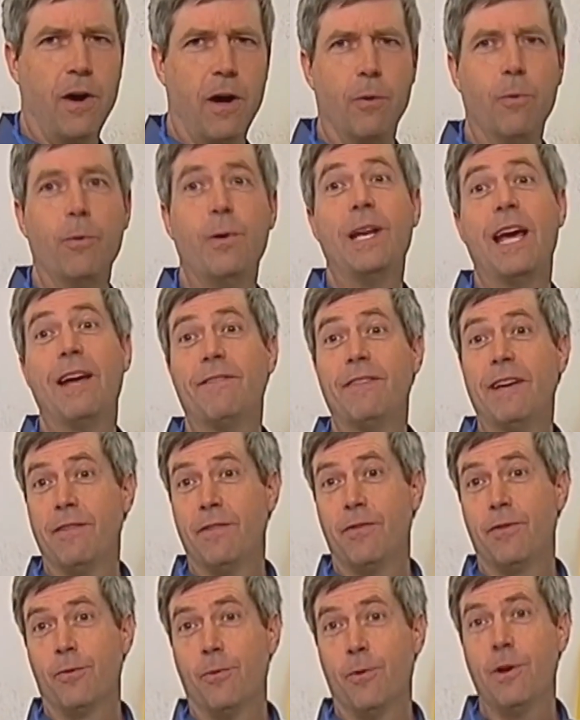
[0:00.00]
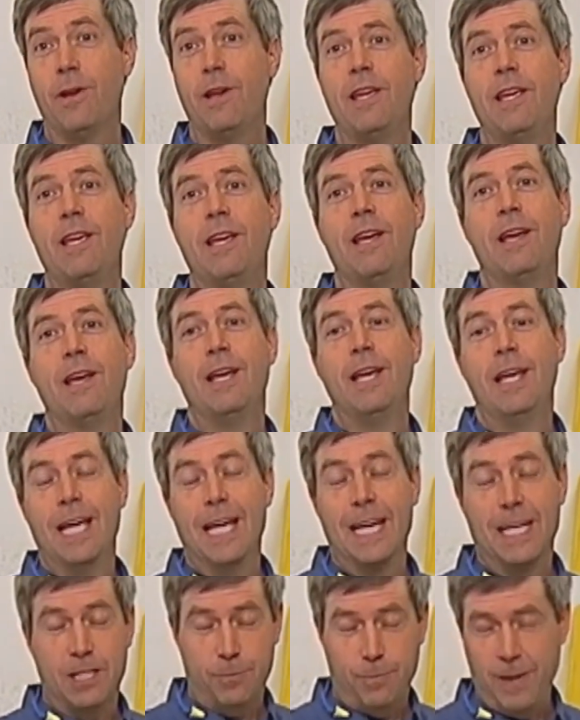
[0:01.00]
we'd have to have 3
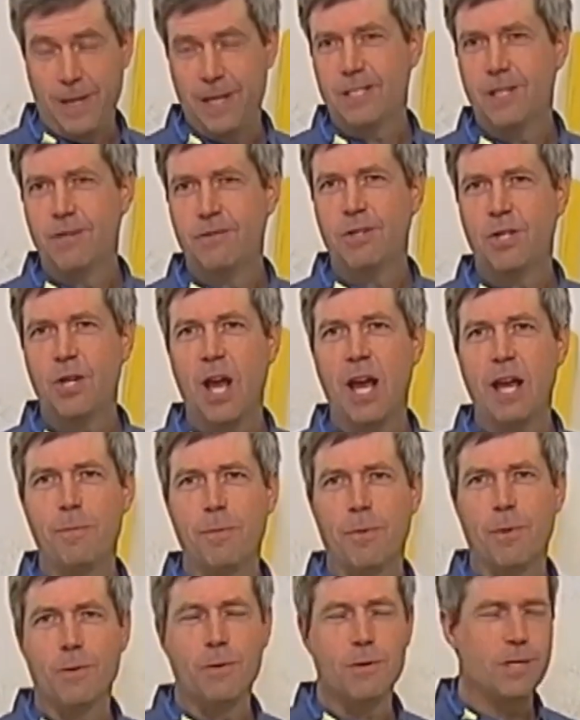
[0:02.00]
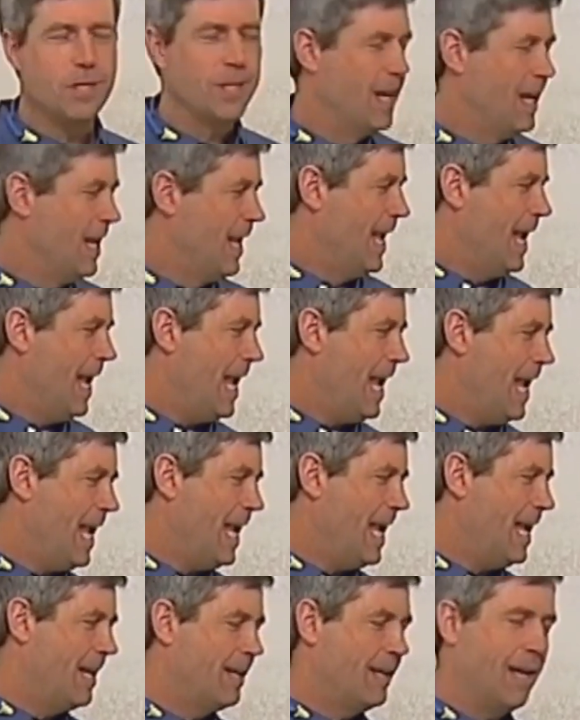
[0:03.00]
expensive shapers
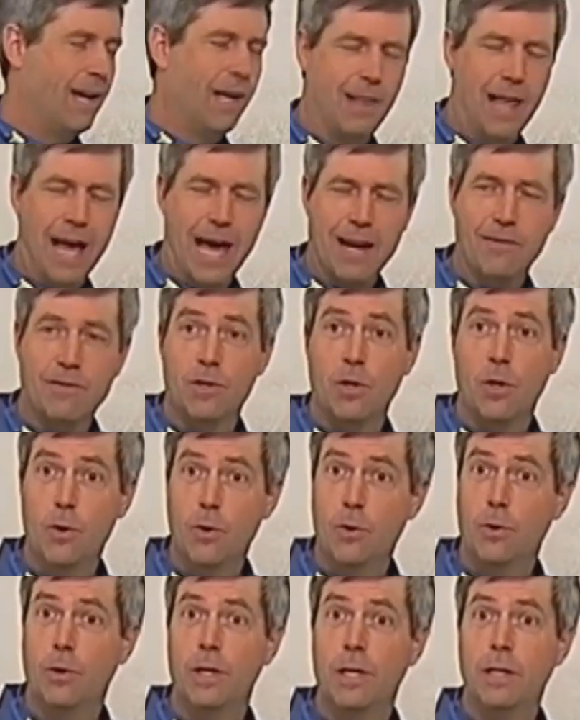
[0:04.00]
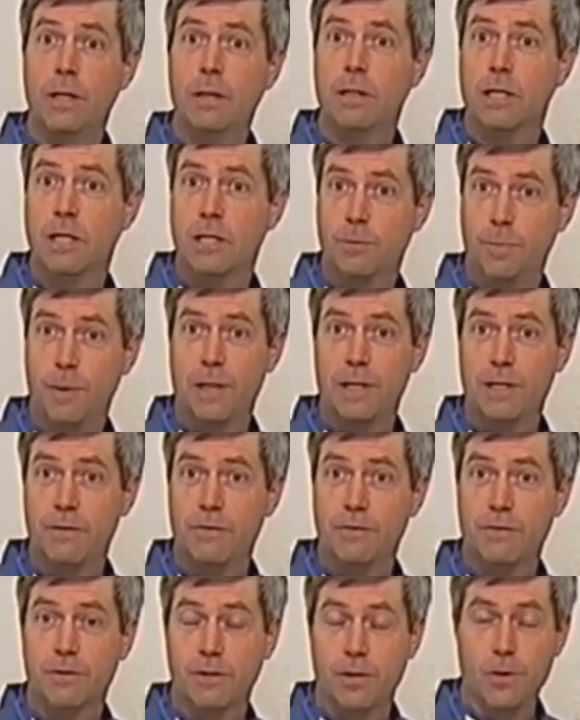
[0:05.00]
and a lot of tooling,
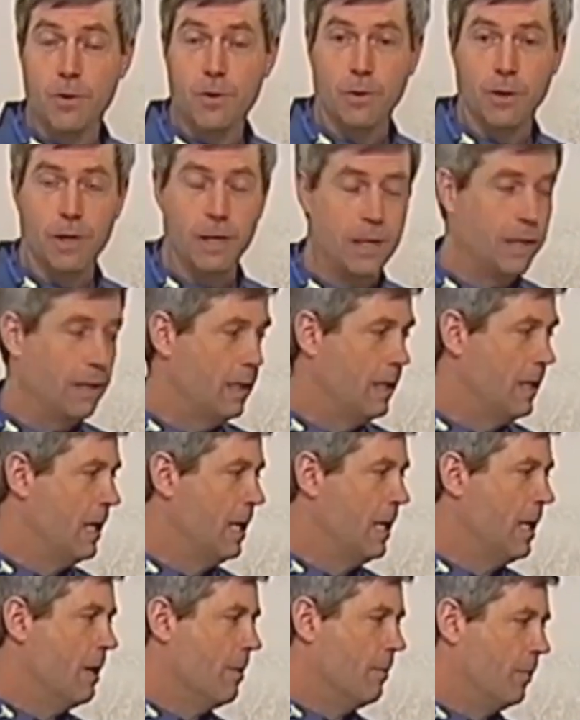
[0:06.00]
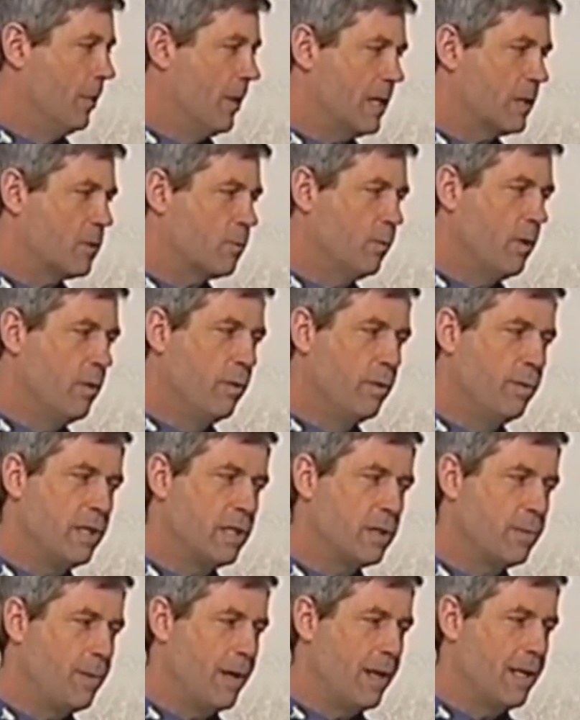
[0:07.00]
expensive tooling, plus we would be
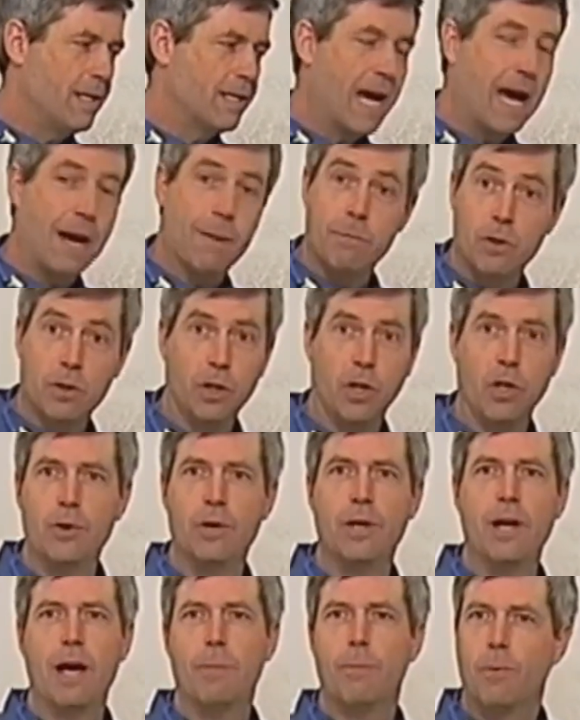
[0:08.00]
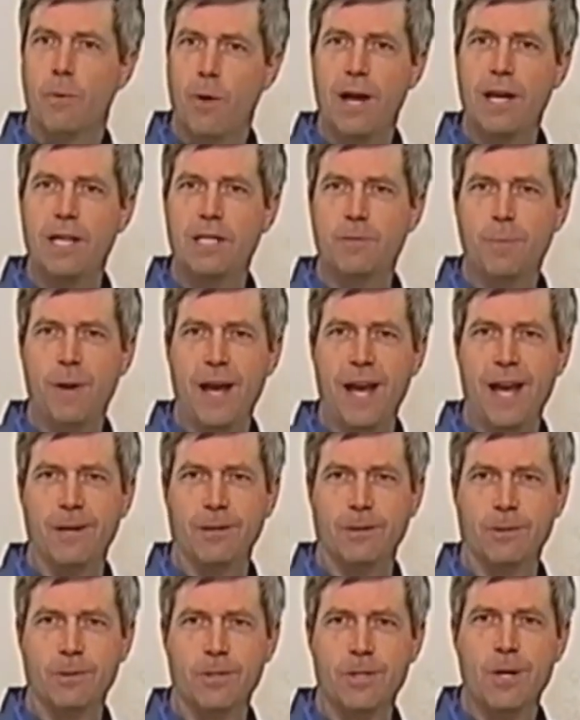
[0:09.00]
spending time gluing up raised
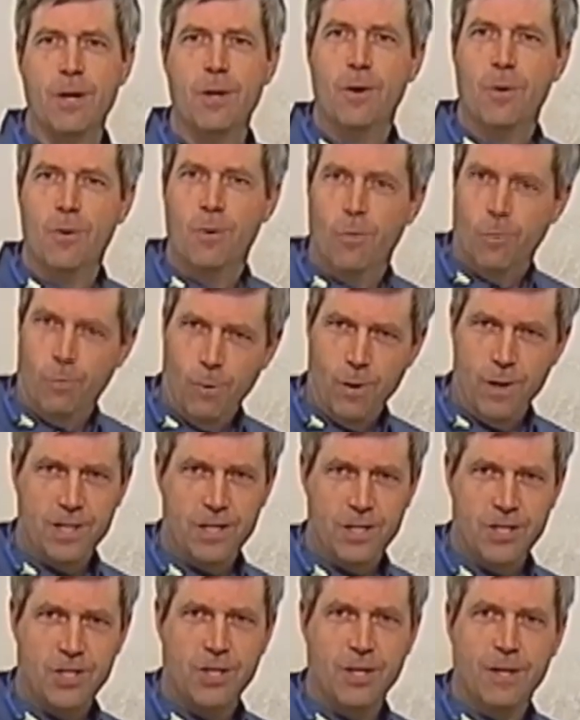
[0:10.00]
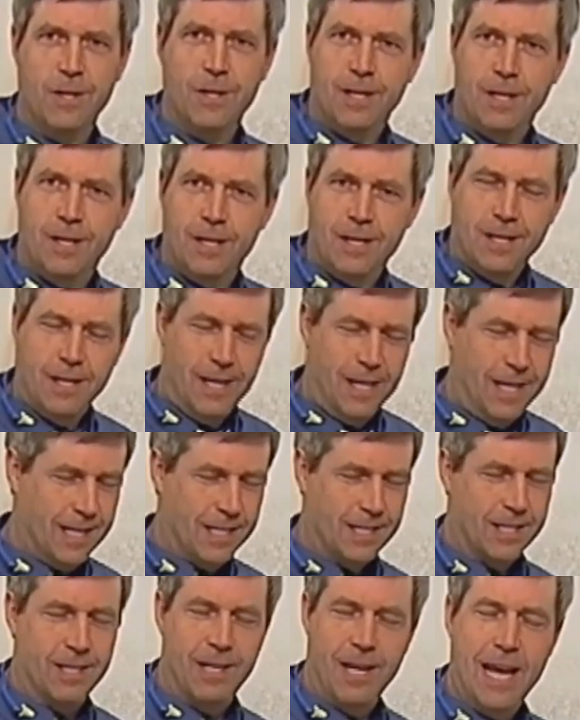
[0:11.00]
panels, which
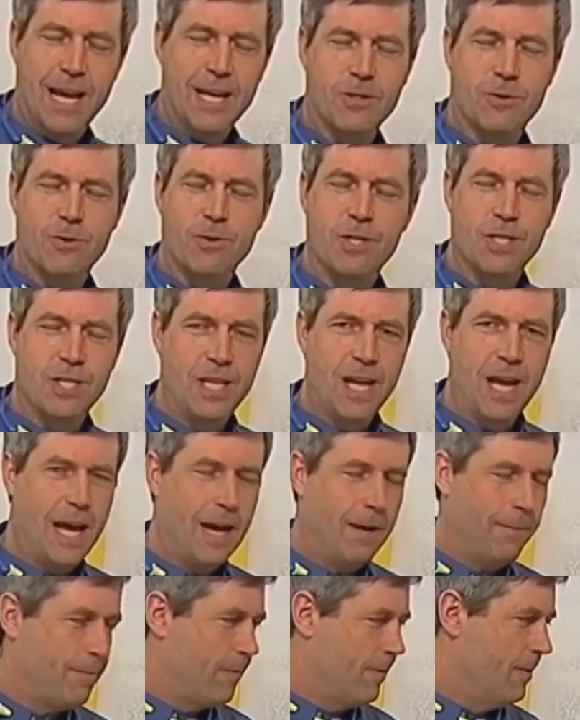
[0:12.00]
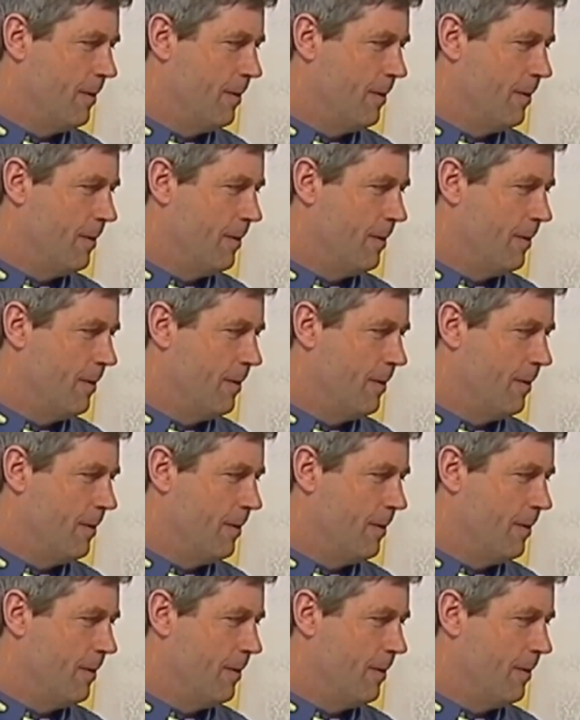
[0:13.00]
is an extra step.